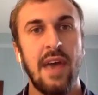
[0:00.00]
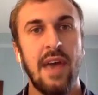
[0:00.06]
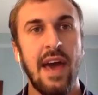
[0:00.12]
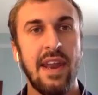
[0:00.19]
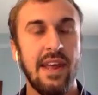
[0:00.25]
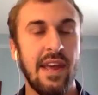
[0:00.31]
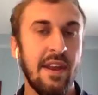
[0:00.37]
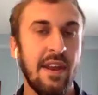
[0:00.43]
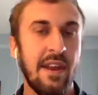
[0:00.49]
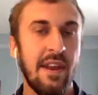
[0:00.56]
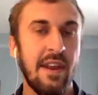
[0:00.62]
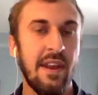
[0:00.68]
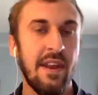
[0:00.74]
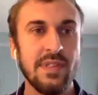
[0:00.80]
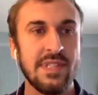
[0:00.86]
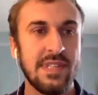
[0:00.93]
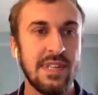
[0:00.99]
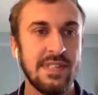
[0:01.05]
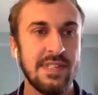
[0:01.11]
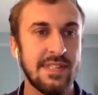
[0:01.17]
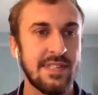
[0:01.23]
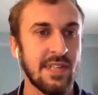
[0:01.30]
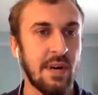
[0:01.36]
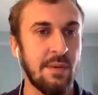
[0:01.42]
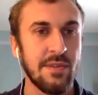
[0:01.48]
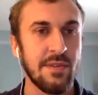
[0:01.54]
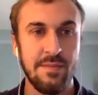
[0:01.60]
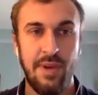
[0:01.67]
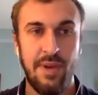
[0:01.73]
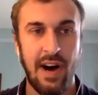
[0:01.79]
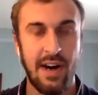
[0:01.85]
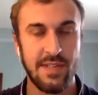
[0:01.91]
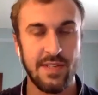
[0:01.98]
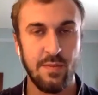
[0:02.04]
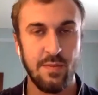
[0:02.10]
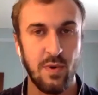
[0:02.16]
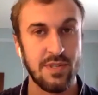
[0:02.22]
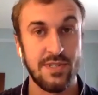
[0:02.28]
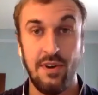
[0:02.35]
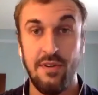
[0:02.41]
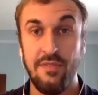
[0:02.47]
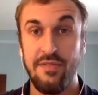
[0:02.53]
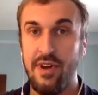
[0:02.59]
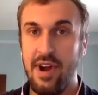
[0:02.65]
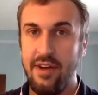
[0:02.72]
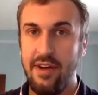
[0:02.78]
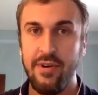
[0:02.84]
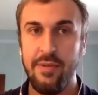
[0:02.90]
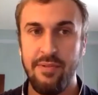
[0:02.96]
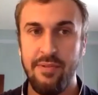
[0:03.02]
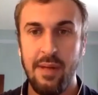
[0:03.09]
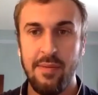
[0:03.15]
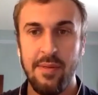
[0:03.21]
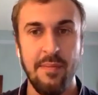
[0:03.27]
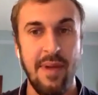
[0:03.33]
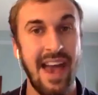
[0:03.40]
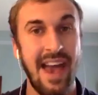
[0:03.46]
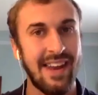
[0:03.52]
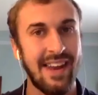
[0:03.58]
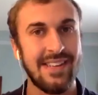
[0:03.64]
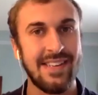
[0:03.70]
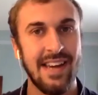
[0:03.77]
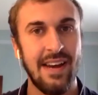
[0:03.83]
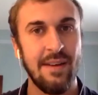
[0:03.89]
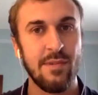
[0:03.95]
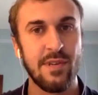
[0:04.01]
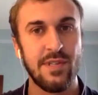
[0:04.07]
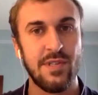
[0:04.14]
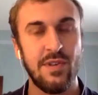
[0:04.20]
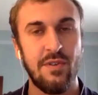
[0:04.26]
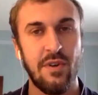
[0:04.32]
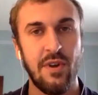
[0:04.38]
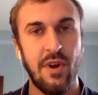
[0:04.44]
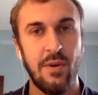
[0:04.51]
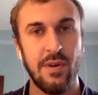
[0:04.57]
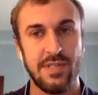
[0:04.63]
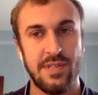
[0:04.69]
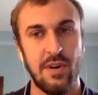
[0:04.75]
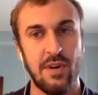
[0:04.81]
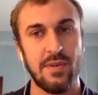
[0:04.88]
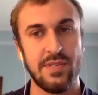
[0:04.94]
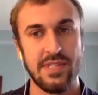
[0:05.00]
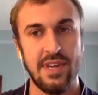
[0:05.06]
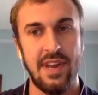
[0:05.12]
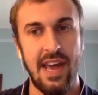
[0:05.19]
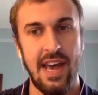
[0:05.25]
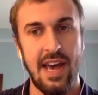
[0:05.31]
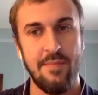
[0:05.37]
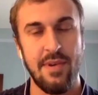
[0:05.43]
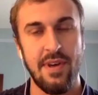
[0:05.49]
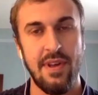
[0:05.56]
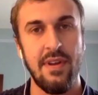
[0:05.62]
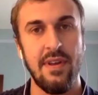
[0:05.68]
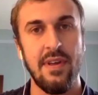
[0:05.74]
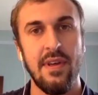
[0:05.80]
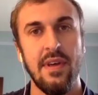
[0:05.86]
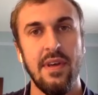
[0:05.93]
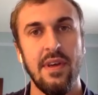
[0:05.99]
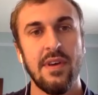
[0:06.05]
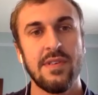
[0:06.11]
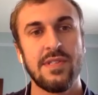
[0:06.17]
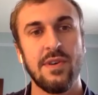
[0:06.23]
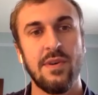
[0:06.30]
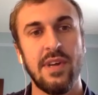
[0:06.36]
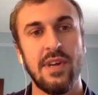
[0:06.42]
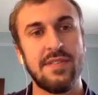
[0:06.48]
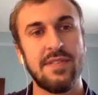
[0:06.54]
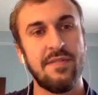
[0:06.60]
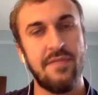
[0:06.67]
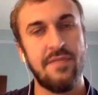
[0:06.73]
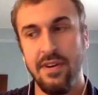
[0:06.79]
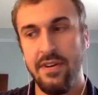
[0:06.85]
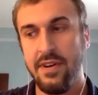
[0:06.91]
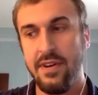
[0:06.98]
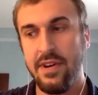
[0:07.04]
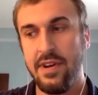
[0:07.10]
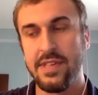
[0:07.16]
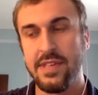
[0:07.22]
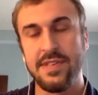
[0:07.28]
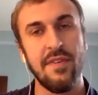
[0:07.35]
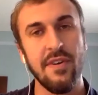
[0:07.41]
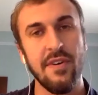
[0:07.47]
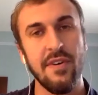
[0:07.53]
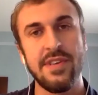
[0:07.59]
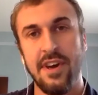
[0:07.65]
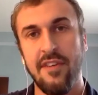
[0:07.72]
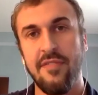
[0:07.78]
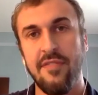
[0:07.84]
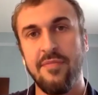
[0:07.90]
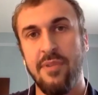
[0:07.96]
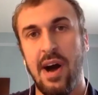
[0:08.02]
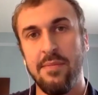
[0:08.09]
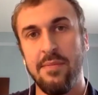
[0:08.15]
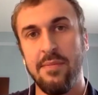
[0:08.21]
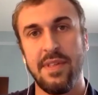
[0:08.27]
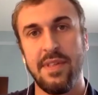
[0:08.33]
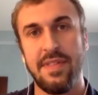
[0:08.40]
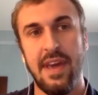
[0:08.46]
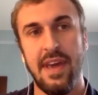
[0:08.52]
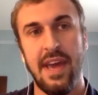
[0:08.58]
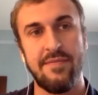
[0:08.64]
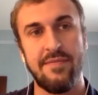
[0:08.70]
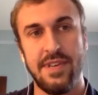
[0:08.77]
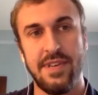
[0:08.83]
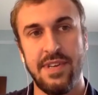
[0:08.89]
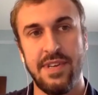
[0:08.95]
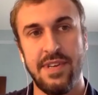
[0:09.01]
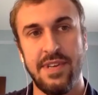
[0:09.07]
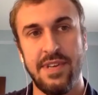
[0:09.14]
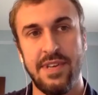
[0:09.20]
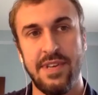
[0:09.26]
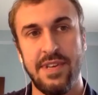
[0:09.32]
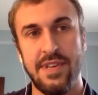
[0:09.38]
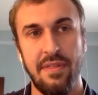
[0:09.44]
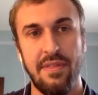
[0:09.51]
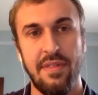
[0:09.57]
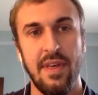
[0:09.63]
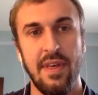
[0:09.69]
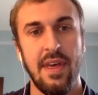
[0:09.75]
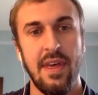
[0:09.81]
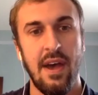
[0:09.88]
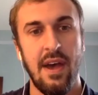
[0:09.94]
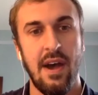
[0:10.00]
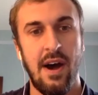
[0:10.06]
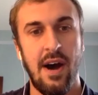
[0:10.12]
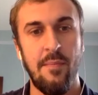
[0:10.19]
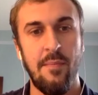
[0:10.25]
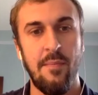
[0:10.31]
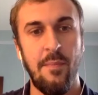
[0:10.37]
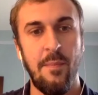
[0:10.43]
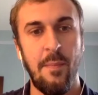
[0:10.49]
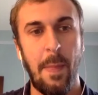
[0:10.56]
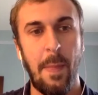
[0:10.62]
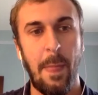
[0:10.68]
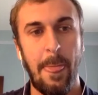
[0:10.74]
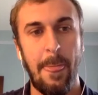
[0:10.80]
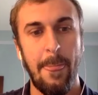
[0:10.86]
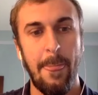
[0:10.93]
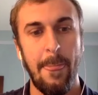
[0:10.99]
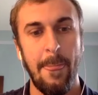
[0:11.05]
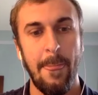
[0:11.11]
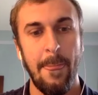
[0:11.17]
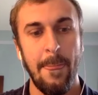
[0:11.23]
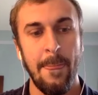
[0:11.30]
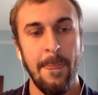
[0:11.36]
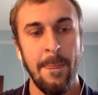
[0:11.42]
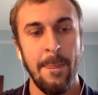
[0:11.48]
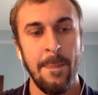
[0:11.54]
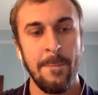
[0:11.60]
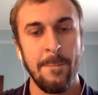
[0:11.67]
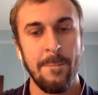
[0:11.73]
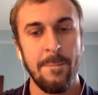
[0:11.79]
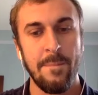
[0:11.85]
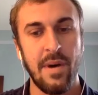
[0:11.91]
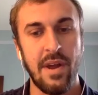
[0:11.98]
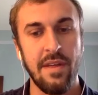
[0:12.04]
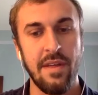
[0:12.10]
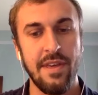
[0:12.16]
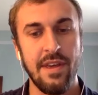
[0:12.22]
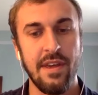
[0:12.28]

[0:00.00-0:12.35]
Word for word: And, and in one sense, it's almost impossible to solve for every problem ahead of time because you don't always know what's going to happen. So it's a very it's a very tough problem that they have to deal with. Um, but I